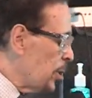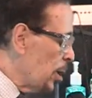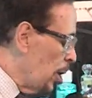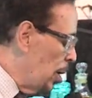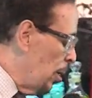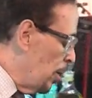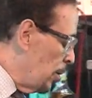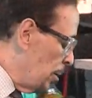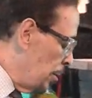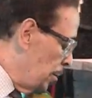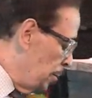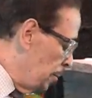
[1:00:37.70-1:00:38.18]

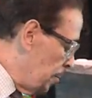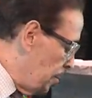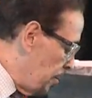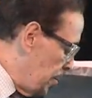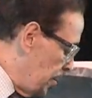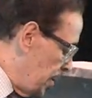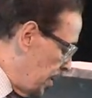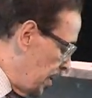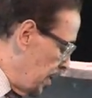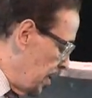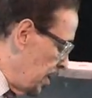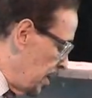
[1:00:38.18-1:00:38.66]
ago,
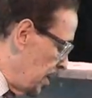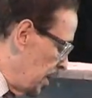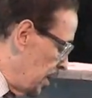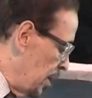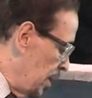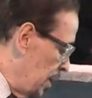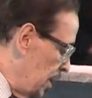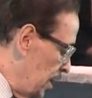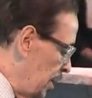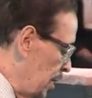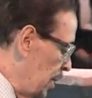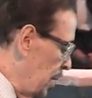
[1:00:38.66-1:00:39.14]

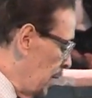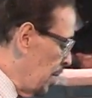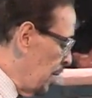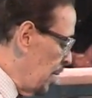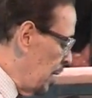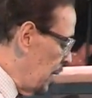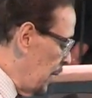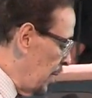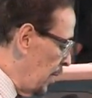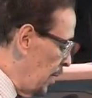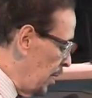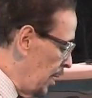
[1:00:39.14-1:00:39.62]

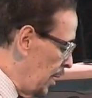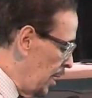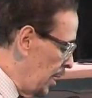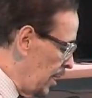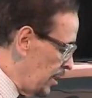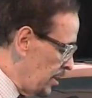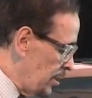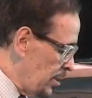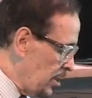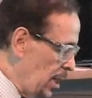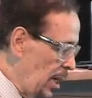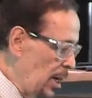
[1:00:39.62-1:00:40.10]

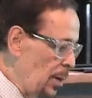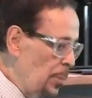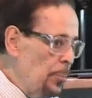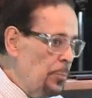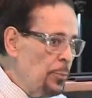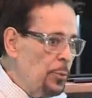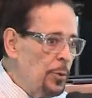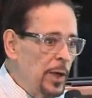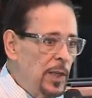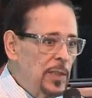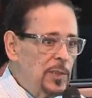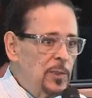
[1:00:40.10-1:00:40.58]
as a
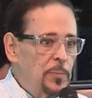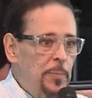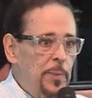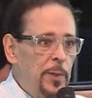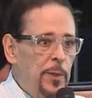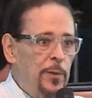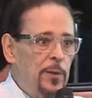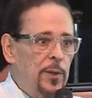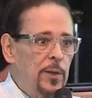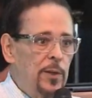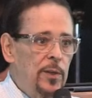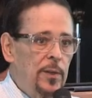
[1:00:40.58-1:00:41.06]

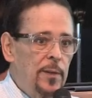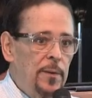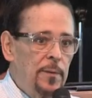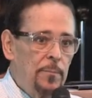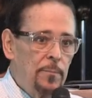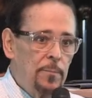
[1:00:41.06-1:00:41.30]
presbyter